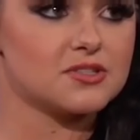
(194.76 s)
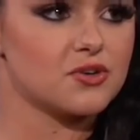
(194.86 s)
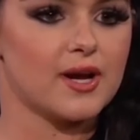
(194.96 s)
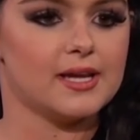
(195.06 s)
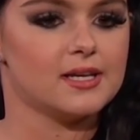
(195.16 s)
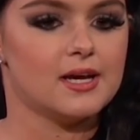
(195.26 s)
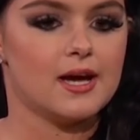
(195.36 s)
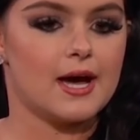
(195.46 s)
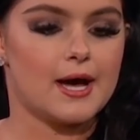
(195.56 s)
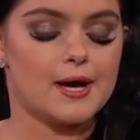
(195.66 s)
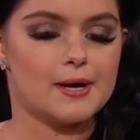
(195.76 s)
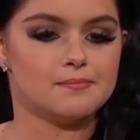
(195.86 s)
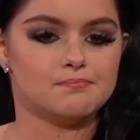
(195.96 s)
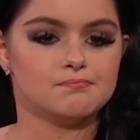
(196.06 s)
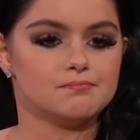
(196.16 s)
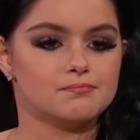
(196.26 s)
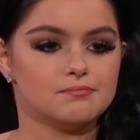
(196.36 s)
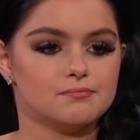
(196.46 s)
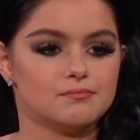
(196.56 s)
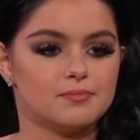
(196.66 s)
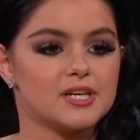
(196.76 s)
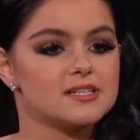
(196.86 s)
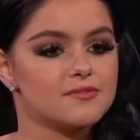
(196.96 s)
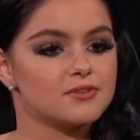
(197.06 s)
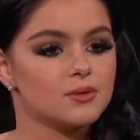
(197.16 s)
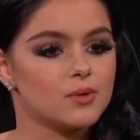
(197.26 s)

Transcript: evolved in the most inspiring way.